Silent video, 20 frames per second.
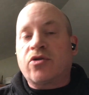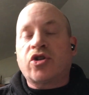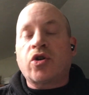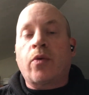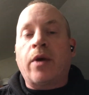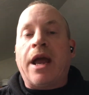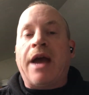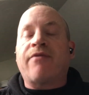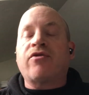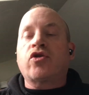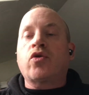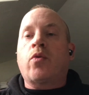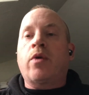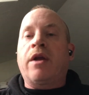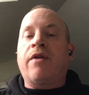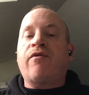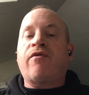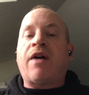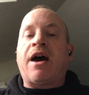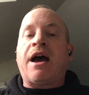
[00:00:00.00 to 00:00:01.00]
So we have
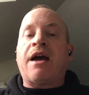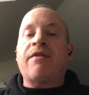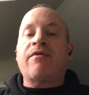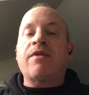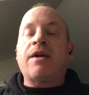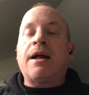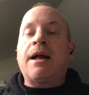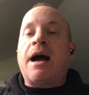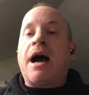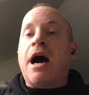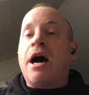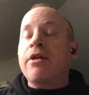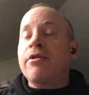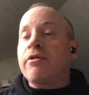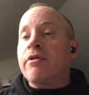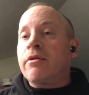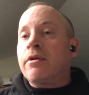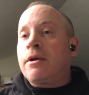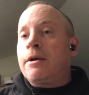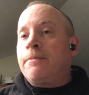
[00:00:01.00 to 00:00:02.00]
25
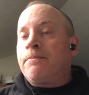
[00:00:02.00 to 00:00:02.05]
other